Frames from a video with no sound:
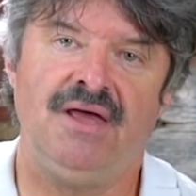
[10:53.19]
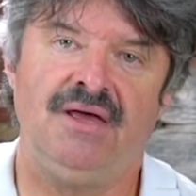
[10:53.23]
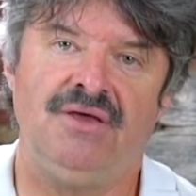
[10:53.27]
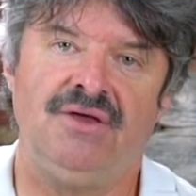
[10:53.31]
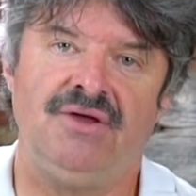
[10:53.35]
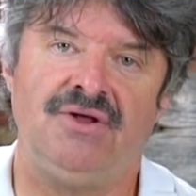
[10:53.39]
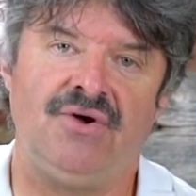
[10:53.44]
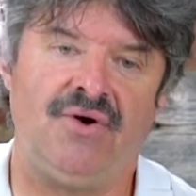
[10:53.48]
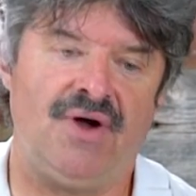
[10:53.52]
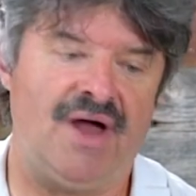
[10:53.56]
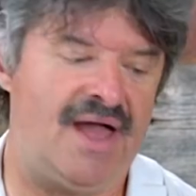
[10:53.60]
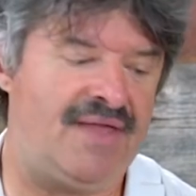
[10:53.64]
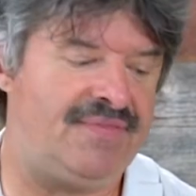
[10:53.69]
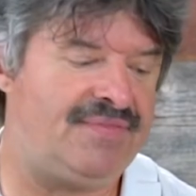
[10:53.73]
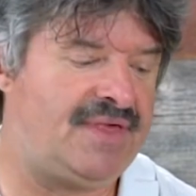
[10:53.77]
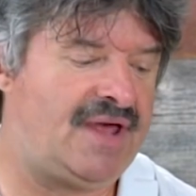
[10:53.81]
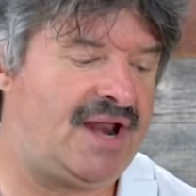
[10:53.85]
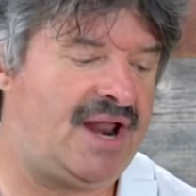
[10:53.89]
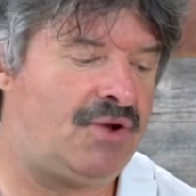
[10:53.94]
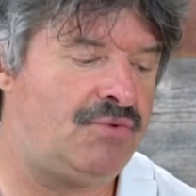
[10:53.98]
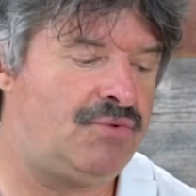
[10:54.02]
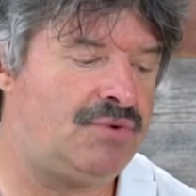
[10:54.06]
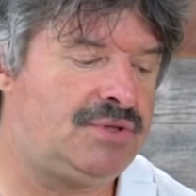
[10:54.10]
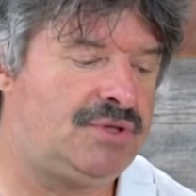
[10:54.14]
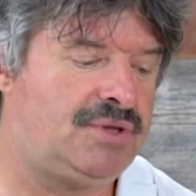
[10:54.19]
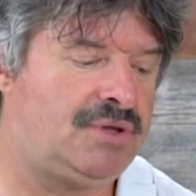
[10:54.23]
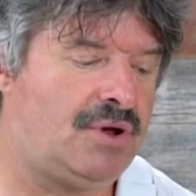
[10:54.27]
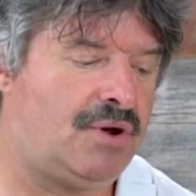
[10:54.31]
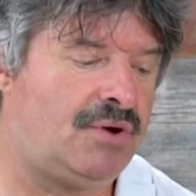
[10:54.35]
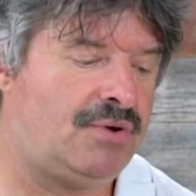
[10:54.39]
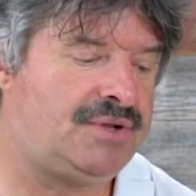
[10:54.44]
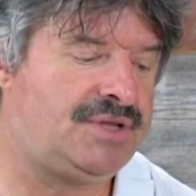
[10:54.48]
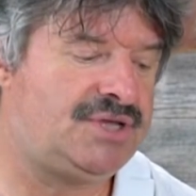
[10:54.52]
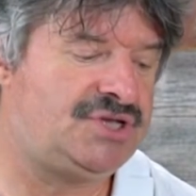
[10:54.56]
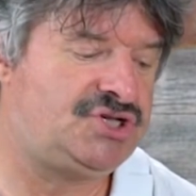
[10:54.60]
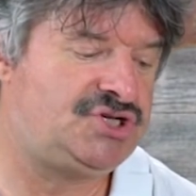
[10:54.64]
you know, and then I would
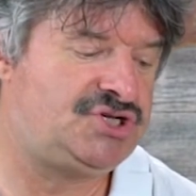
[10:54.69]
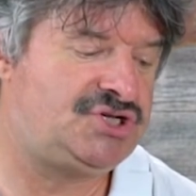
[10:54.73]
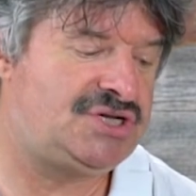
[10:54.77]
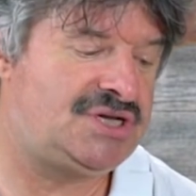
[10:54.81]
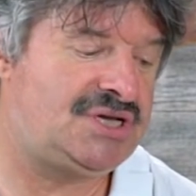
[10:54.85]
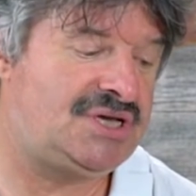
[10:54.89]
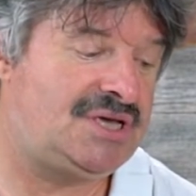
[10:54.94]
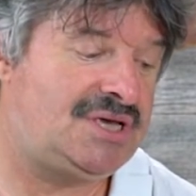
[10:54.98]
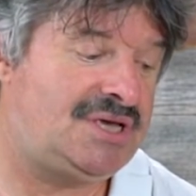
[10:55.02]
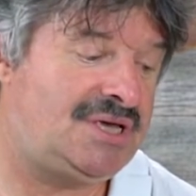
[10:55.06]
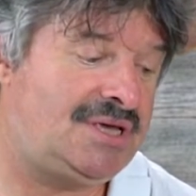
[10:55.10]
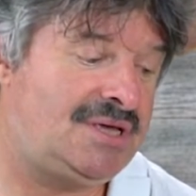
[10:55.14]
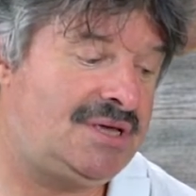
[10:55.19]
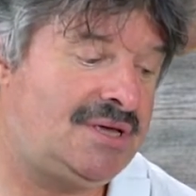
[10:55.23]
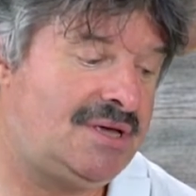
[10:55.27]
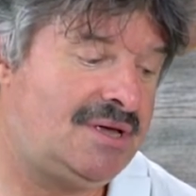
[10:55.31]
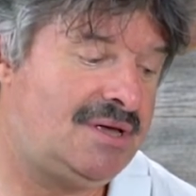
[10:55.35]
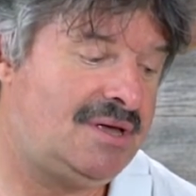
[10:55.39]
go to G,